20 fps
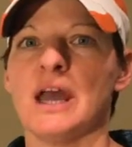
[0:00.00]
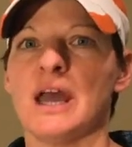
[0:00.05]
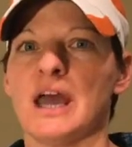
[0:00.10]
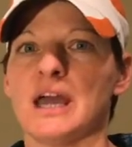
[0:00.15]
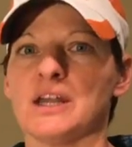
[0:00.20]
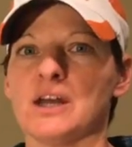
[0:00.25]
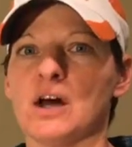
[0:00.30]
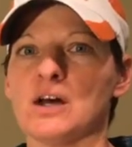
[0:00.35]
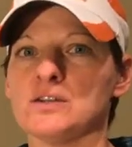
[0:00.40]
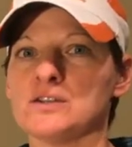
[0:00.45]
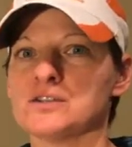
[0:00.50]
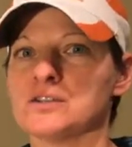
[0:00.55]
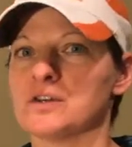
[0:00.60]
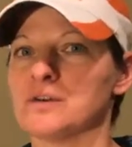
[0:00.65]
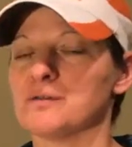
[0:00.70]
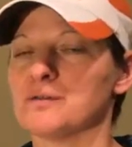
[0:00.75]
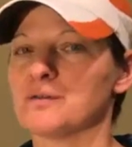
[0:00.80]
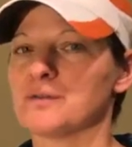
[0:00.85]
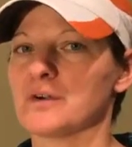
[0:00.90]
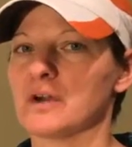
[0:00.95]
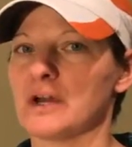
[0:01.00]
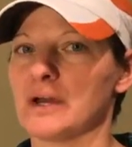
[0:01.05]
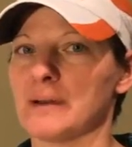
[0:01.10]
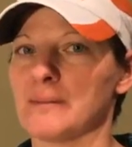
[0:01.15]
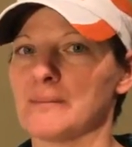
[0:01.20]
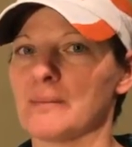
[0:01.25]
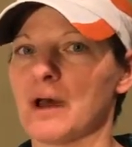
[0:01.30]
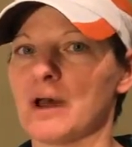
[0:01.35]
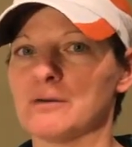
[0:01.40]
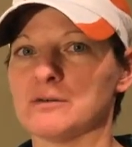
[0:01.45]
And also
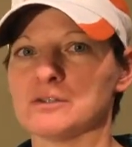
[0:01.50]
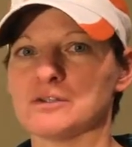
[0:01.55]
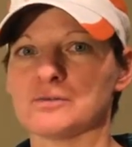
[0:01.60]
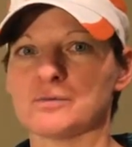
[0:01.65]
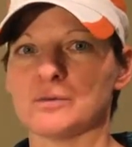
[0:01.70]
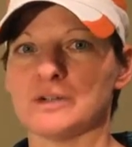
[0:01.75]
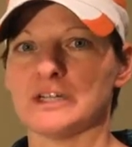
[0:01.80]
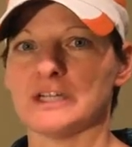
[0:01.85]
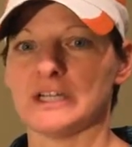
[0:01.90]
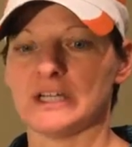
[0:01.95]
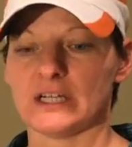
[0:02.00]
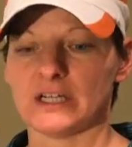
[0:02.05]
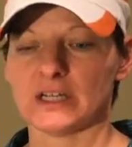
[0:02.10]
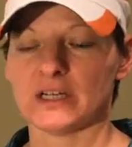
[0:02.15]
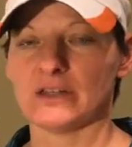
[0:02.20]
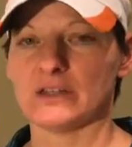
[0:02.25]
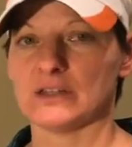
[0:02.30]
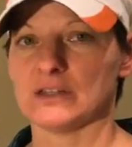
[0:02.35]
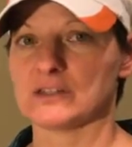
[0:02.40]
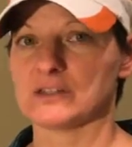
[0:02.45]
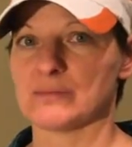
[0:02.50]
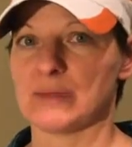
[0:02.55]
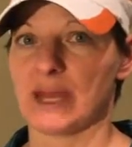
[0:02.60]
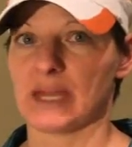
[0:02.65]
I was reading this